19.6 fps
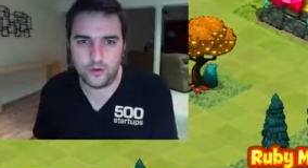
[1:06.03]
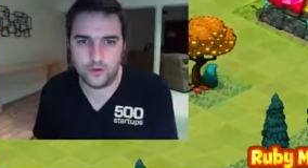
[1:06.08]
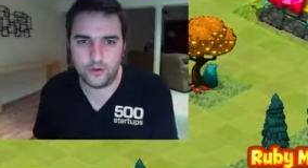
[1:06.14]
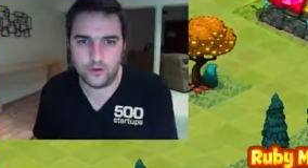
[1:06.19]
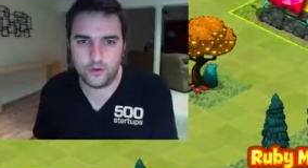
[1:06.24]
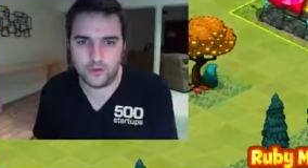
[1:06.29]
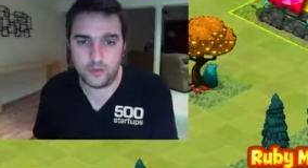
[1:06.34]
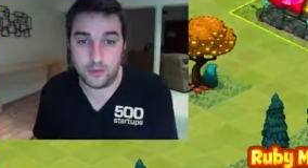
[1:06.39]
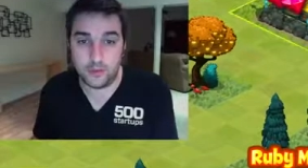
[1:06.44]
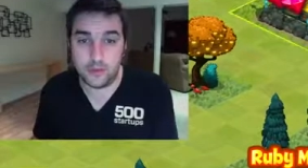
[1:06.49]

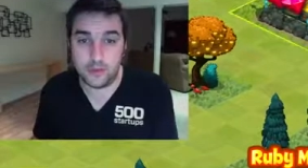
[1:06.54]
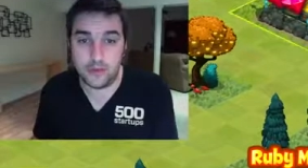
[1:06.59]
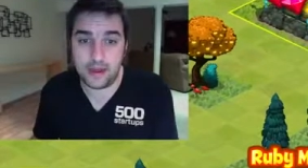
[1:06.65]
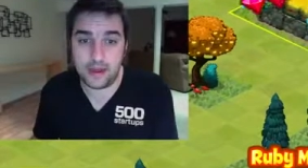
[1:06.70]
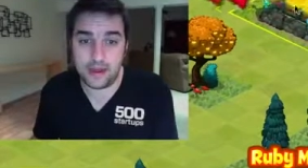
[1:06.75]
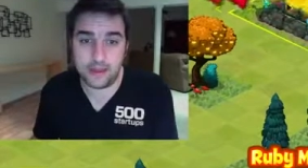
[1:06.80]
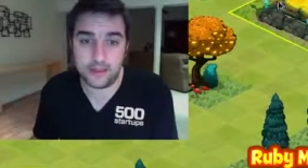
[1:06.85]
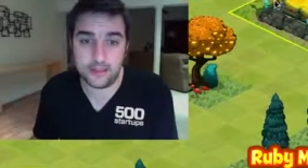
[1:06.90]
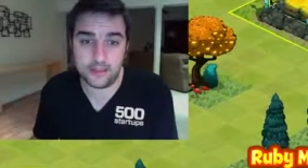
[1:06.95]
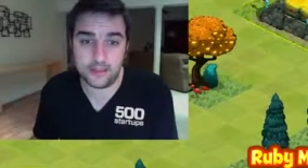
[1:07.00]
from my
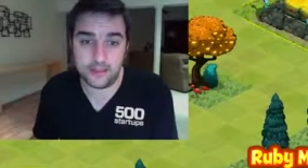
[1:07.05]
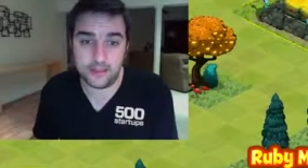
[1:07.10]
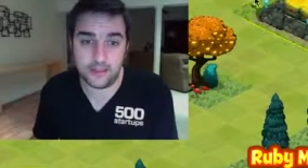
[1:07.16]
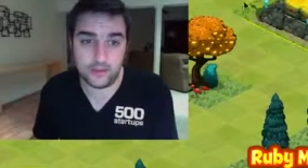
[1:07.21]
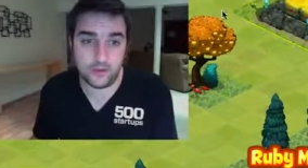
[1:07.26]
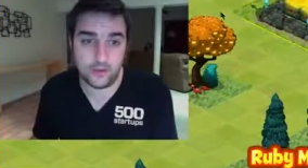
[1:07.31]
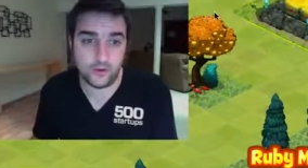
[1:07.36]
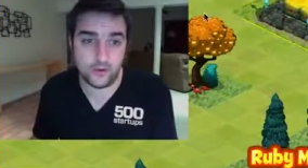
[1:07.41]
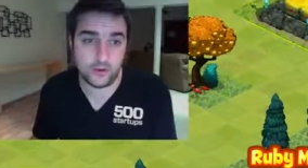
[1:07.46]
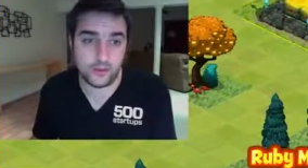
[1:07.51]
mines, and
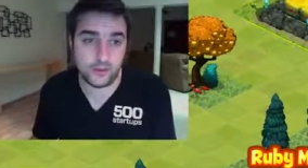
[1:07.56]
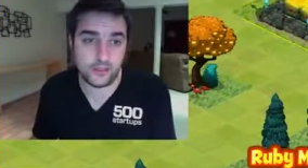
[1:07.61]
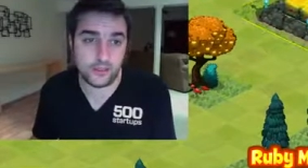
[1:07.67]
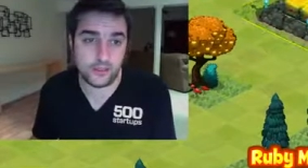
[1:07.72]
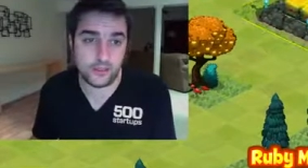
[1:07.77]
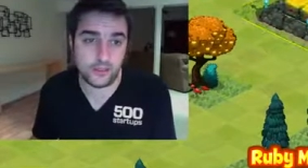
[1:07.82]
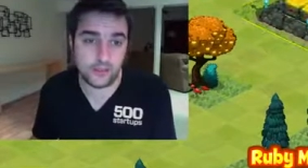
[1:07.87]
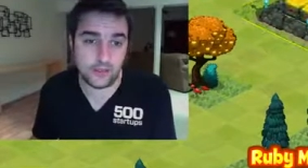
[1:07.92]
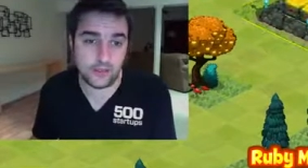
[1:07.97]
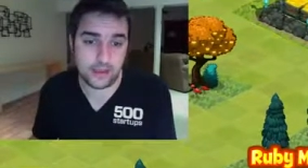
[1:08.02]
those went
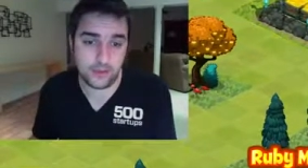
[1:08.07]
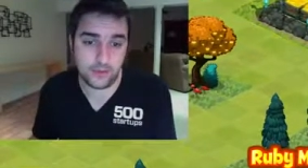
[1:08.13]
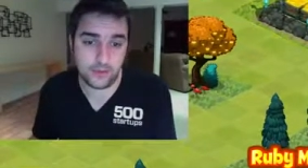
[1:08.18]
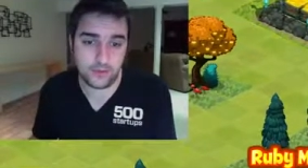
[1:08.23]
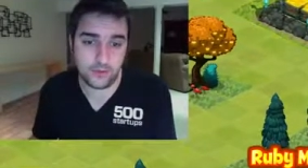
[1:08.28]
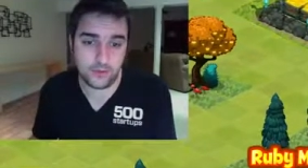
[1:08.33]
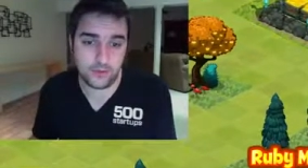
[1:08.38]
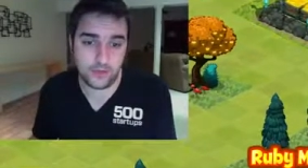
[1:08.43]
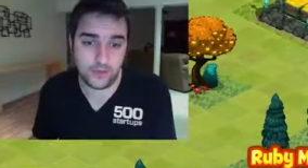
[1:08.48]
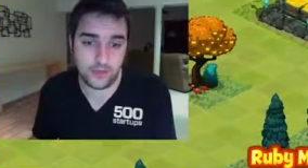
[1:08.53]
into my
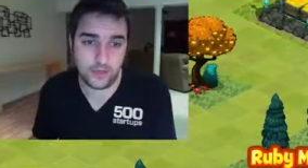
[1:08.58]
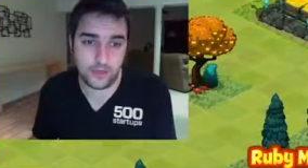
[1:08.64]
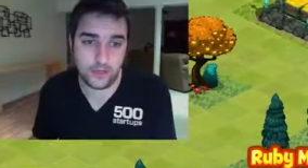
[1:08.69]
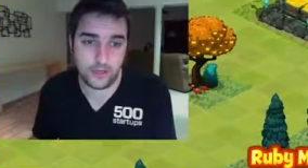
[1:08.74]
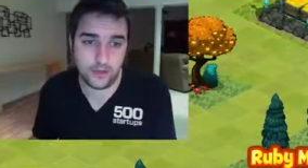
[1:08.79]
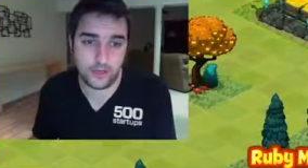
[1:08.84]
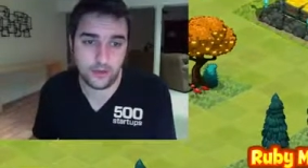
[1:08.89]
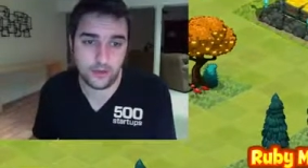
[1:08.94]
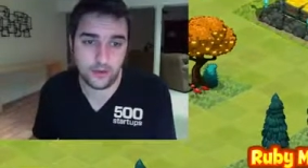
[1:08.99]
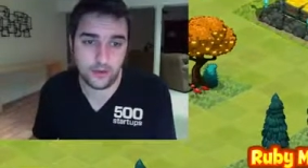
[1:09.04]
inventory.